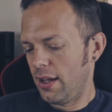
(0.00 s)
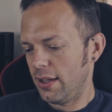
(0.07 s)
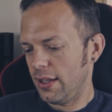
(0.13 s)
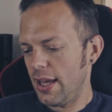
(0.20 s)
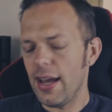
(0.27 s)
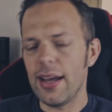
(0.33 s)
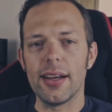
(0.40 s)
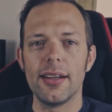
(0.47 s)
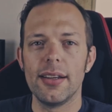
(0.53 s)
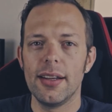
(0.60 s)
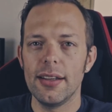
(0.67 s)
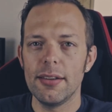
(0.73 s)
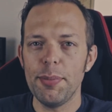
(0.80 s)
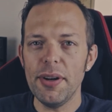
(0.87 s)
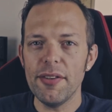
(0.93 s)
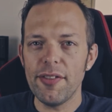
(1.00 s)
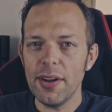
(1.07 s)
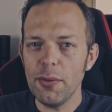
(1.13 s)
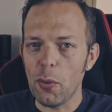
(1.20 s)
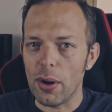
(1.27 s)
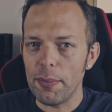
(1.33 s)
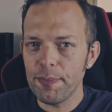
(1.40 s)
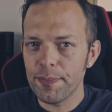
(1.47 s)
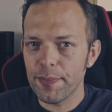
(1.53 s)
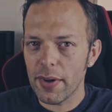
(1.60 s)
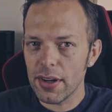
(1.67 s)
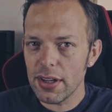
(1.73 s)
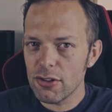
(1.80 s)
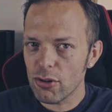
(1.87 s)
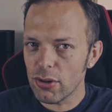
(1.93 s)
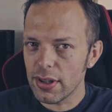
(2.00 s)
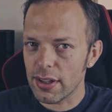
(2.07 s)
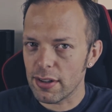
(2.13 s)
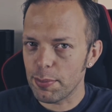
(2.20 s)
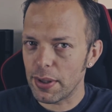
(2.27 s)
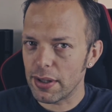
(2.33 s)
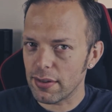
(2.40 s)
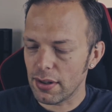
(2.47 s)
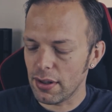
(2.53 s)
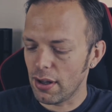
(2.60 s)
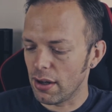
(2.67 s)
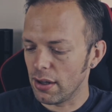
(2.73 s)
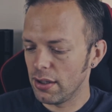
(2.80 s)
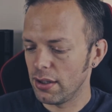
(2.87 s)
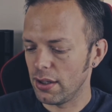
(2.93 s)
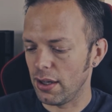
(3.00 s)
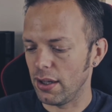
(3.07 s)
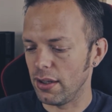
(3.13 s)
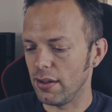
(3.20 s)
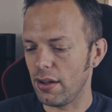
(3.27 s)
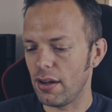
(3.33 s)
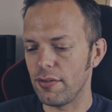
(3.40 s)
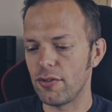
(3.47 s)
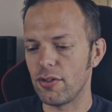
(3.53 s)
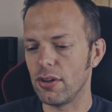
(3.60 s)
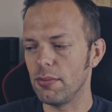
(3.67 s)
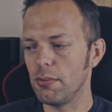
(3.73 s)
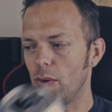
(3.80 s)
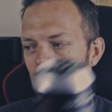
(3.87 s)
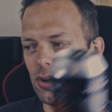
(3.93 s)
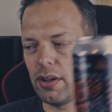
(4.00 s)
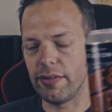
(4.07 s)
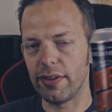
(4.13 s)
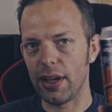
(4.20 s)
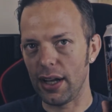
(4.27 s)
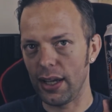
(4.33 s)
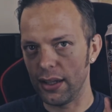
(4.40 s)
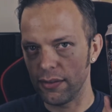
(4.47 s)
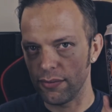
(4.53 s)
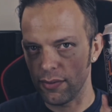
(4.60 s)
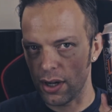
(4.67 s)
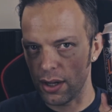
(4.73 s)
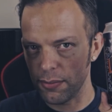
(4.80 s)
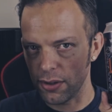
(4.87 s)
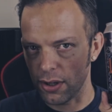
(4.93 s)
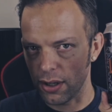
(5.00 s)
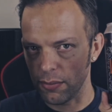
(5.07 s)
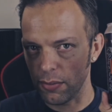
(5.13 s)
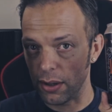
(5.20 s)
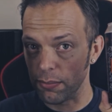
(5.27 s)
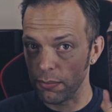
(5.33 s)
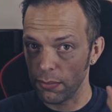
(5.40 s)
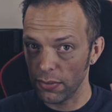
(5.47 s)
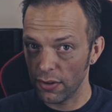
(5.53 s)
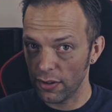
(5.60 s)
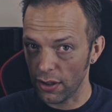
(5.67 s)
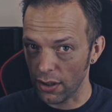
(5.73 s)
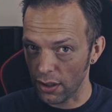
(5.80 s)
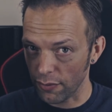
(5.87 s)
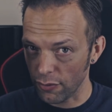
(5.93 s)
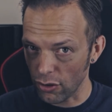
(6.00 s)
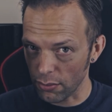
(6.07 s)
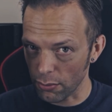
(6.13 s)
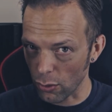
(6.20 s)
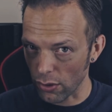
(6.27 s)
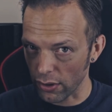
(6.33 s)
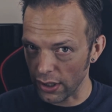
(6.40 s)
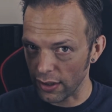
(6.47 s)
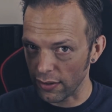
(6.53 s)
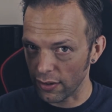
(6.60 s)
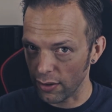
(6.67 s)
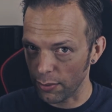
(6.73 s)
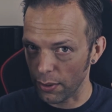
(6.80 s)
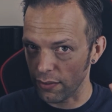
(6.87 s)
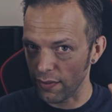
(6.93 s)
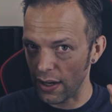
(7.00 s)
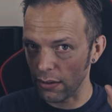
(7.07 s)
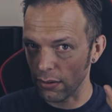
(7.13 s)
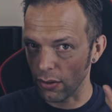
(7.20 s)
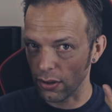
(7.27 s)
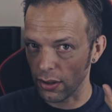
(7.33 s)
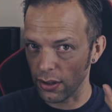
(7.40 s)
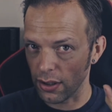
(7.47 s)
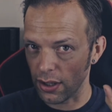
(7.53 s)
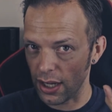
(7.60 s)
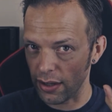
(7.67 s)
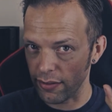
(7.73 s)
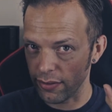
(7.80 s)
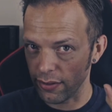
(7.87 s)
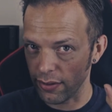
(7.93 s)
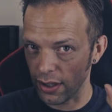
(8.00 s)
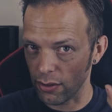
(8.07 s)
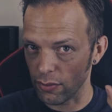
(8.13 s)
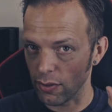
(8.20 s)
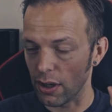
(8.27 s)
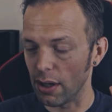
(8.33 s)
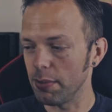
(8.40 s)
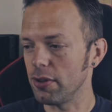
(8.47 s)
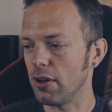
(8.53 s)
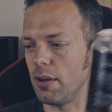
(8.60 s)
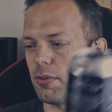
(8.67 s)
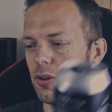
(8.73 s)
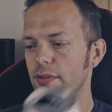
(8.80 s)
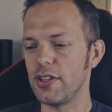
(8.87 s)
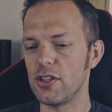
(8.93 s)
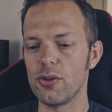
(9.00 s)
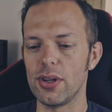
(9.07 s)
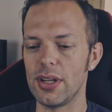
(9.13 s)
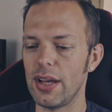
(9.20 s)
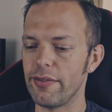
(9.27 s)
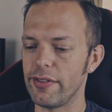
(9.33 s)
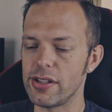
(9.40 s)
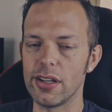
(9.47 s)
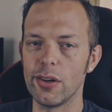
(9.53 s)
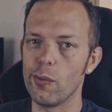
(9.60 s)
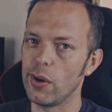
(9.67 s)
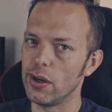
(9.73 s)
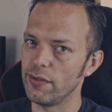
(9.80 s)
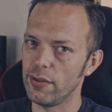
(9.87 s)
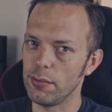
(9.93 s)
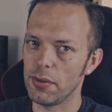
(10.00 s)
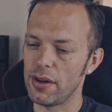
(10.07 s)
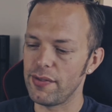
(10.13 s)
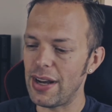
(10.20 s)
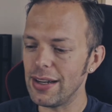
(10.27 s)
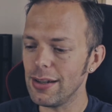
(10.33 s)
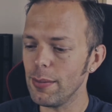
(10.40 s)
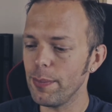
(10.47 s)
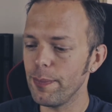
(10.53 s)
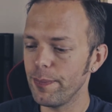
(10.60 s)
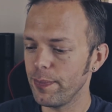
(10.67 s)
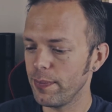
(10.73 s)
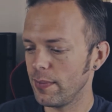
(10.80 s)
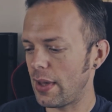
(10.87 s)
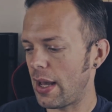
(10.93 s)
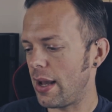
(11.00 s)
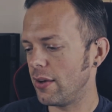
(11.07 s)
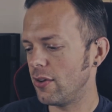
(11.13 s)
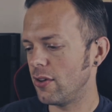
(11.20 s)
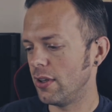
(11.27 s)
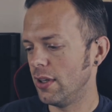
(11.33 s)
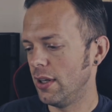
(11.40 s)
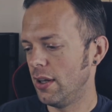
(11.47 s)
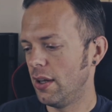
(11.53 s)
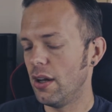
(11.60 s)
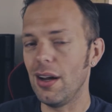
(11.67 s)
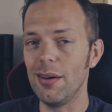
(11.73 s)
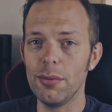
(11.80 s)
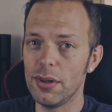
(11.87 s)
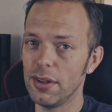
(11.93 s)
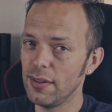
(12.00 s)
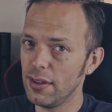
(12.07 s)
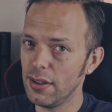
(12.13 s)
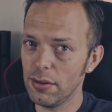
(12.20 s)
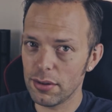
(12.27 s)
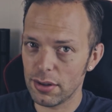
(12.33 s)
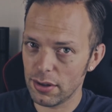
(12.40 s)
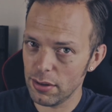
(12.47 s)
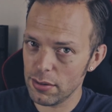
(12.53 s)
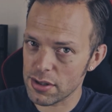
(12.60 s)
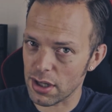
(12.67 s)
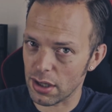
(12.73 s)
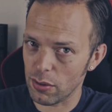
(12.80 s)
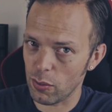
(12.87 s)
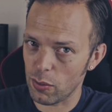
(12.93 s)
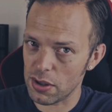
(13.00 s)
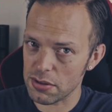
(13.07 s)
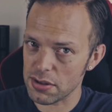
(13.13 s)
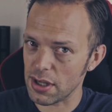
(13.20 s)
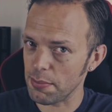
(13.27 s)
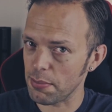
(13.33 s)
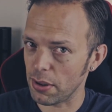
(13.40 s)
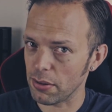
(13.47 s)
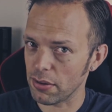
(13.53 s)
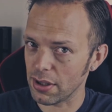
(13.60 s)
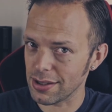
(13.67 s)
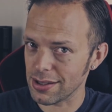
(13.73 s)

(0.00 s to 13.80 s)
yeah, it's been a fun one. I enjoy these beers a lot, and I've drunk more Love and Hate and Ripe Times. Well, certainly I've drunk more of this because it's been around longer than I have of the old Ripe Times. I've enjoyed every single one of them that I've had, and I will continue to do so whilst they both